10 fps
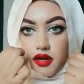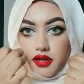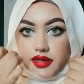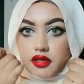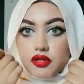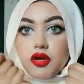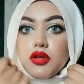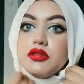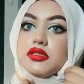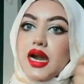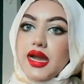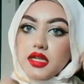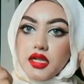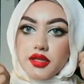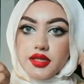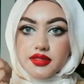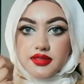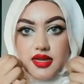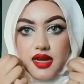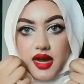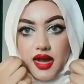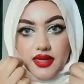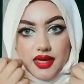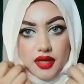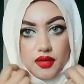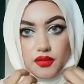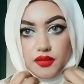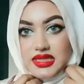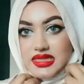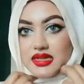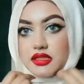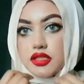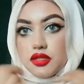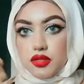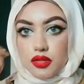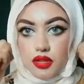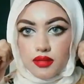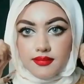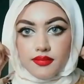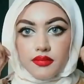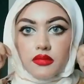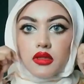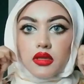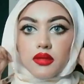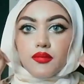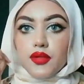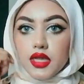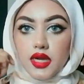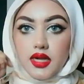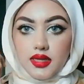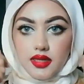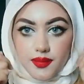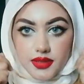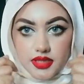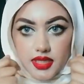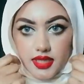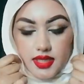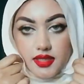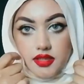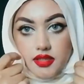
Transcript: like, you know, tight clothes. And I always like to bring a little bit here.